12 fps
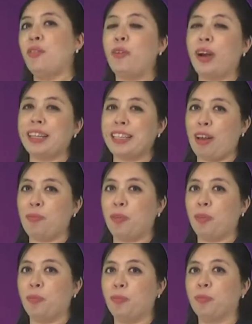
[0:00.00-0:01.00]
For
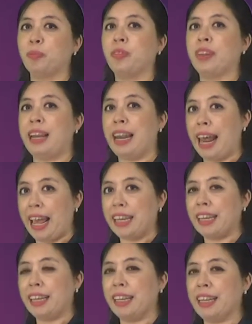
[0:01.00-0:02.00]
example, like,